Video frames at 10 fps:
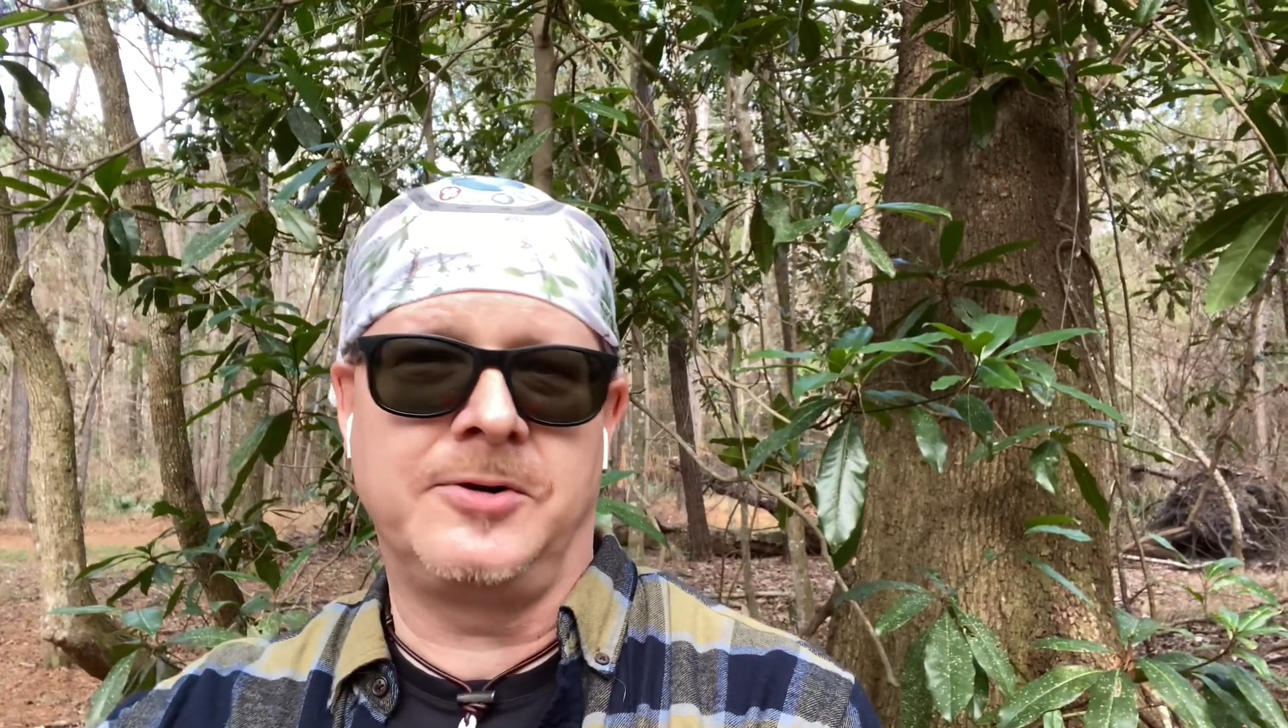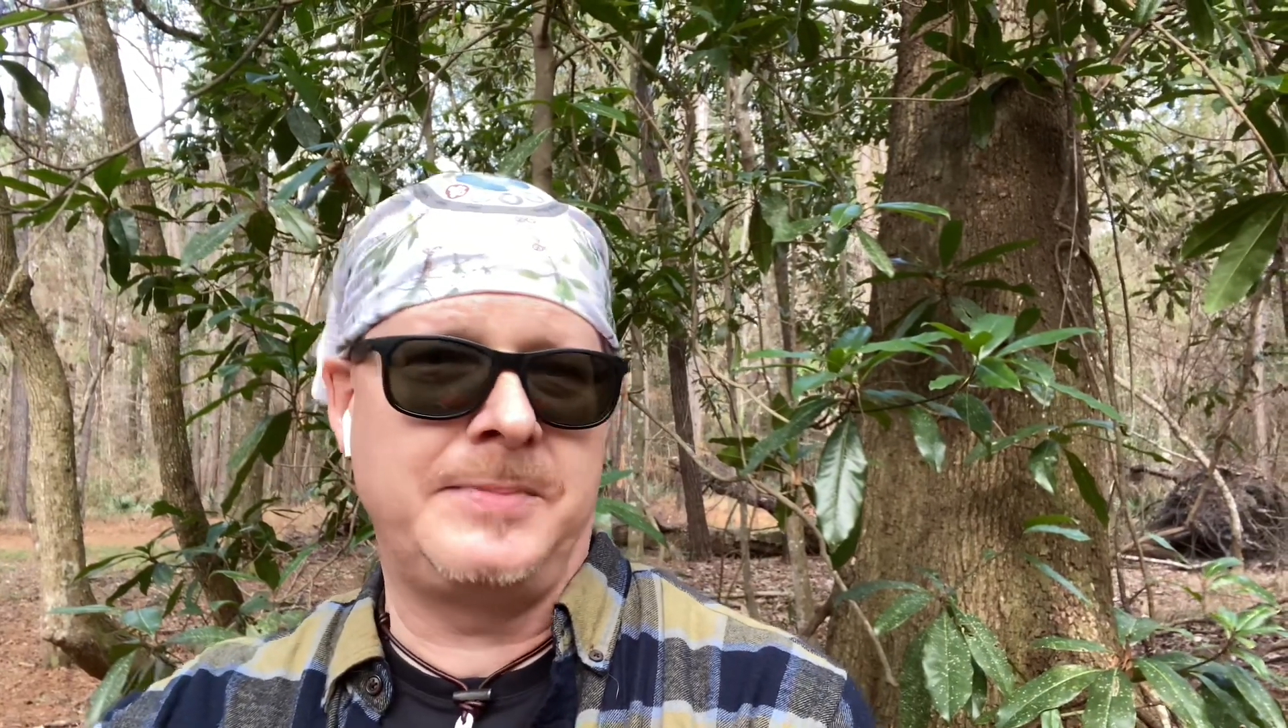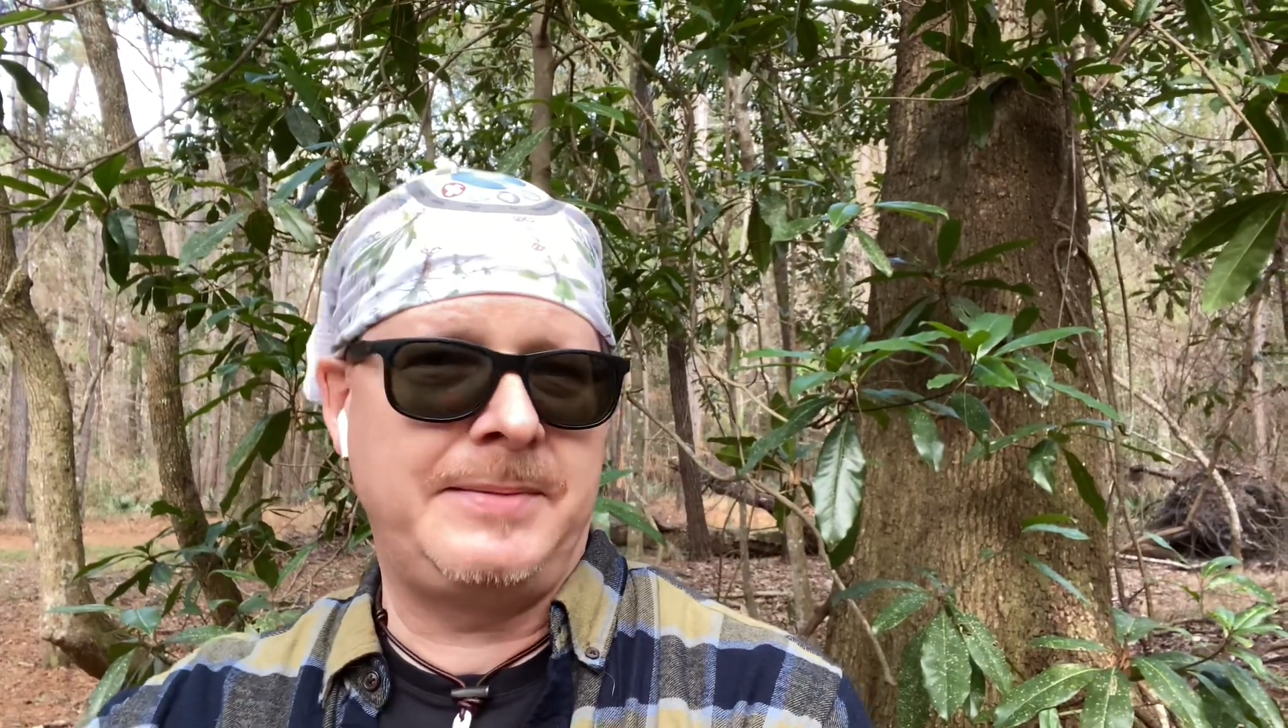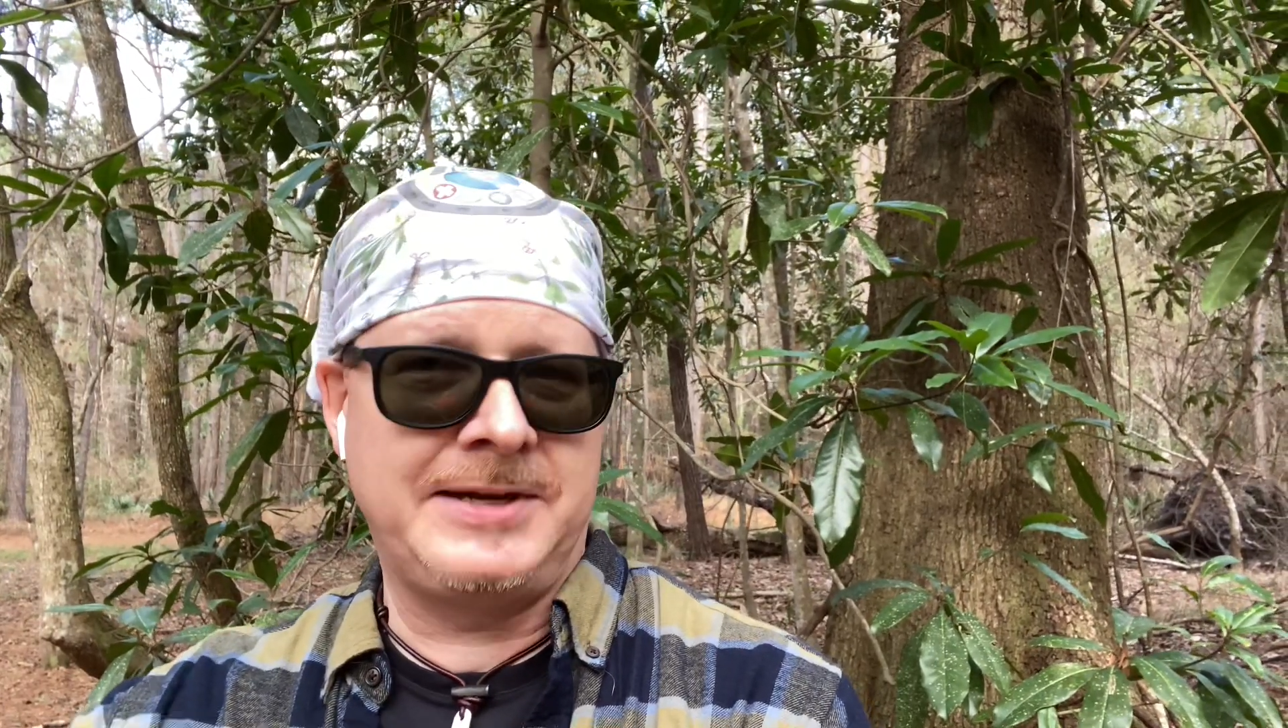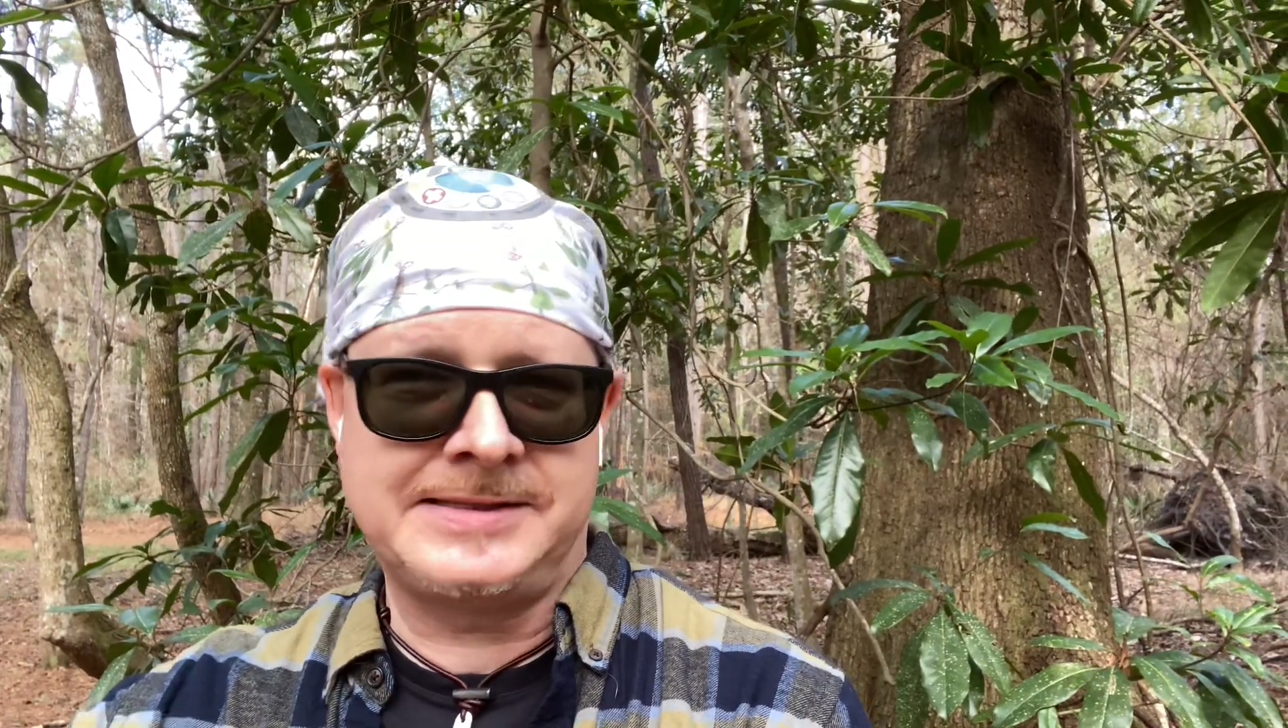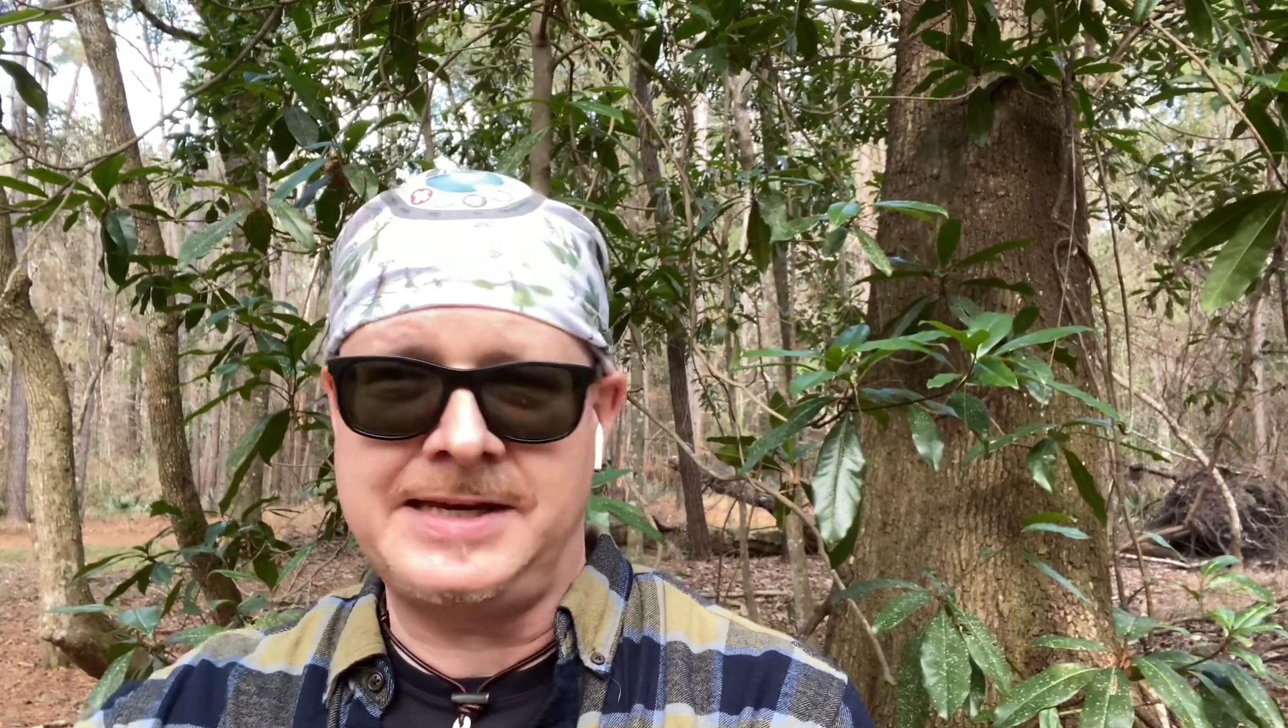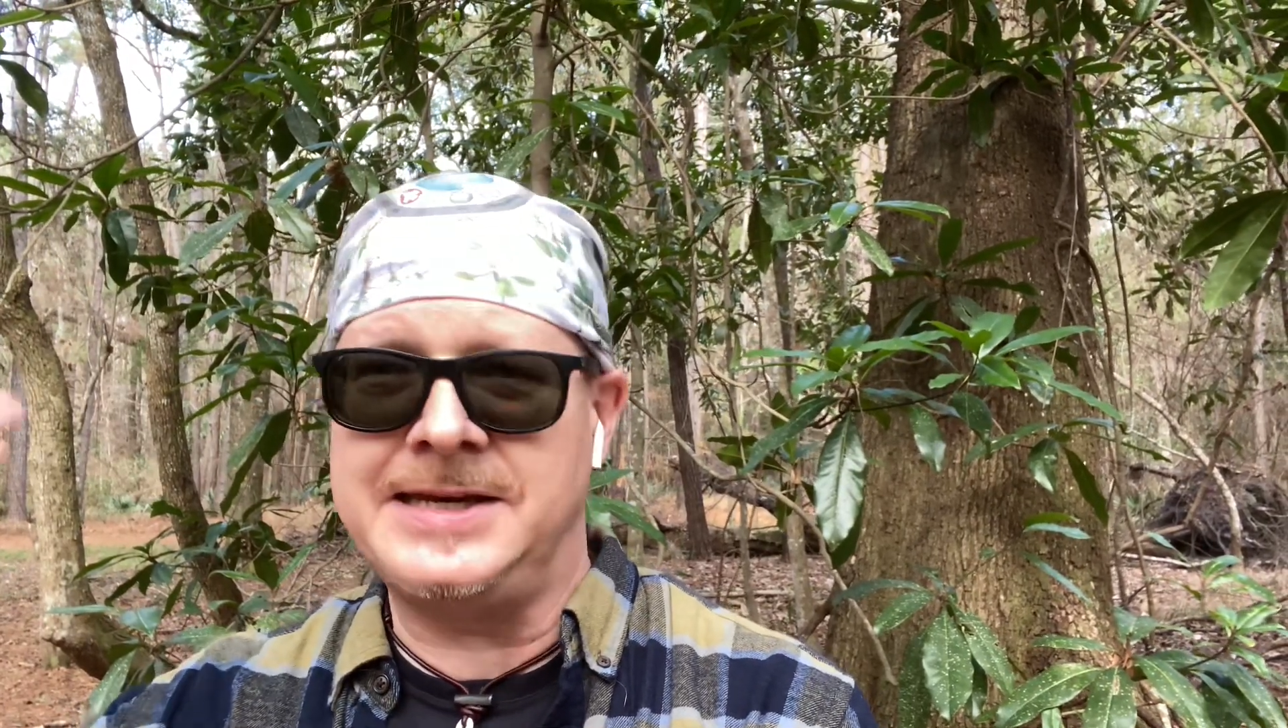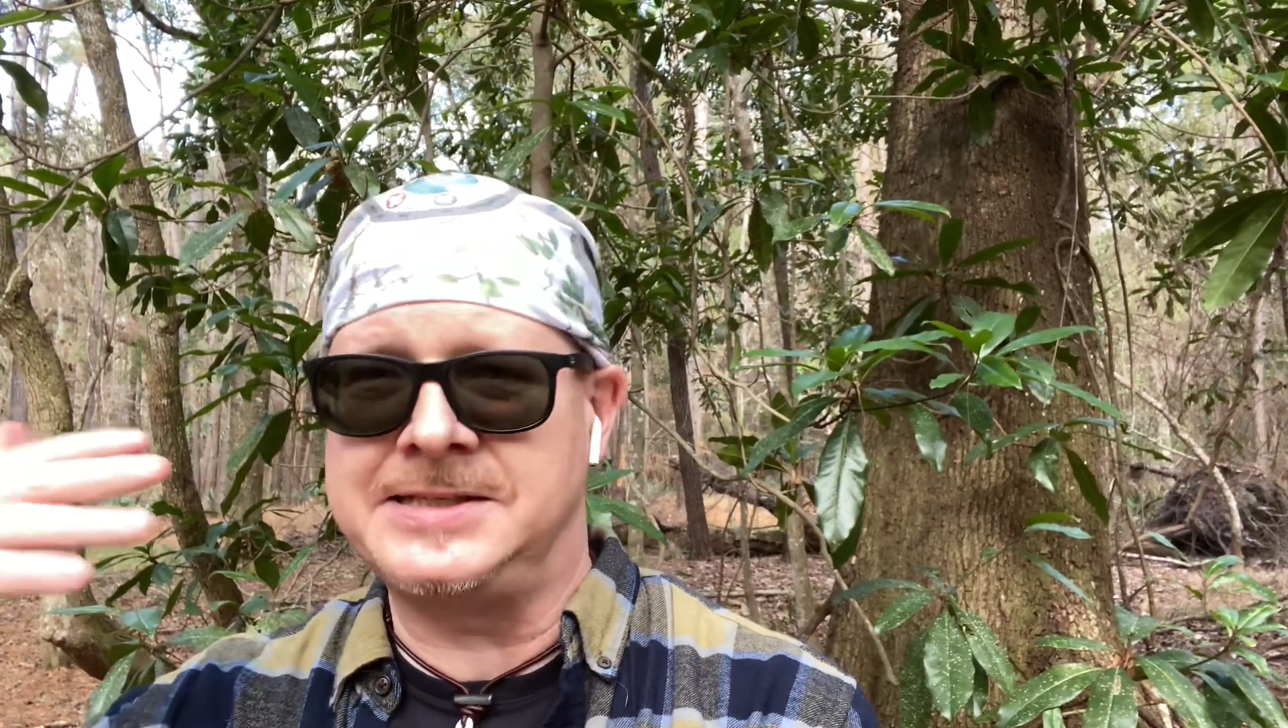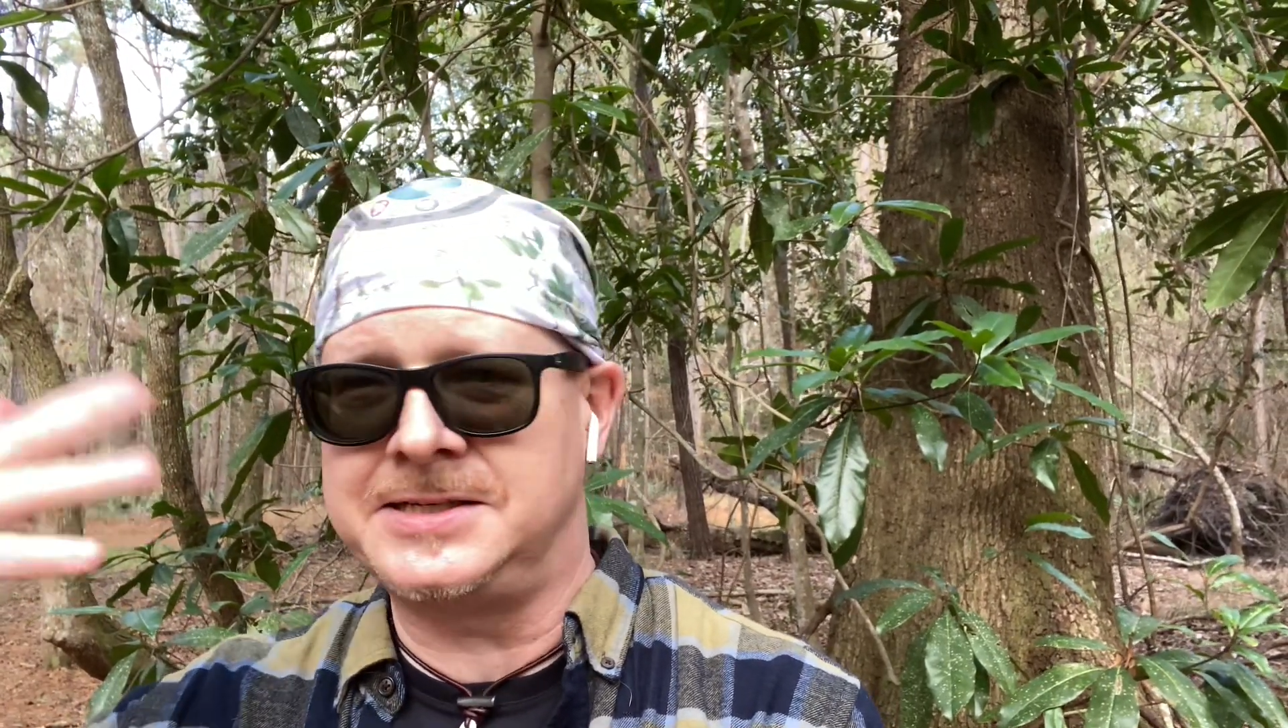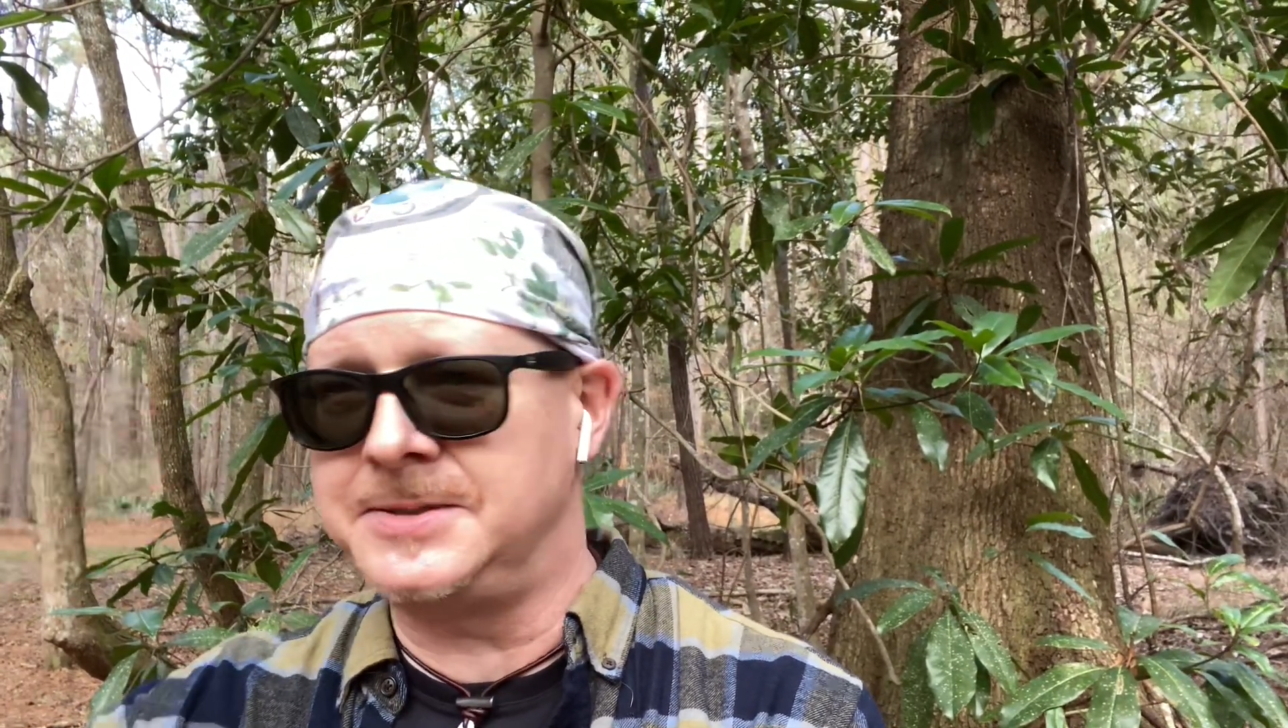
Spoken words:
or maybe it's east,